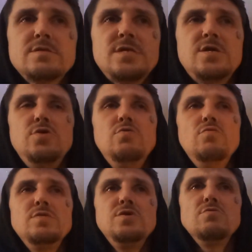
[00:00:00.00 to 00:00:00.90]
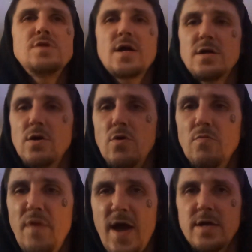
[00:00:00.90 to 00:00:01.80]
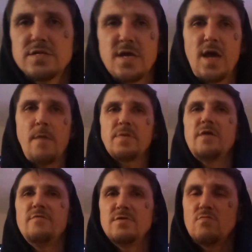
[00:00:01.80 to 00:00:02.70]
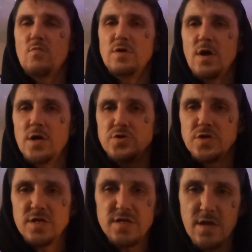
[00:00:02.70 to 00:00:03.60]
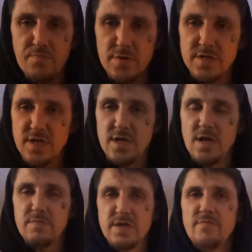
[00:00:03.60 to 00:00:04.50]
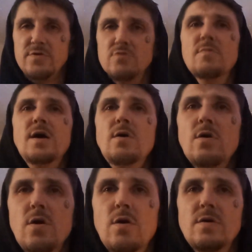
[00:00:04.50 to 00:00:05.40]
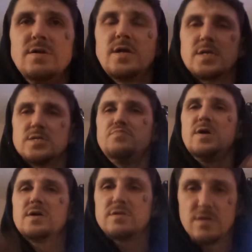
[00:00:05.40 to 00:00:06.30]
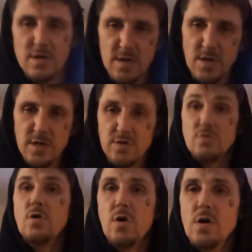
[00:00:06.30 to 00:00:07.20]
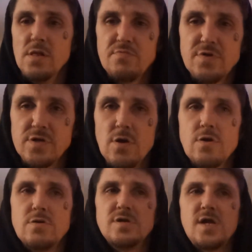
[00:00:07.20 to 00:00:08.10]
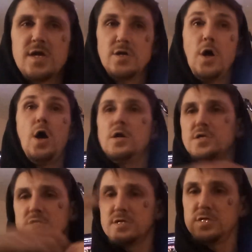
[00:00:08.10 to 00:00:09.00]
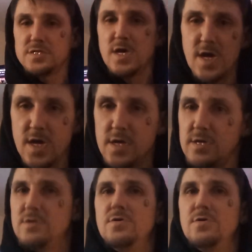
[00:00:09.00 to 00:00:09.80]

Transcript: you're not going to hold back. It's like, I'm giving 110%. I'm giving you my all, and I expect your all in return. And I can honestly say,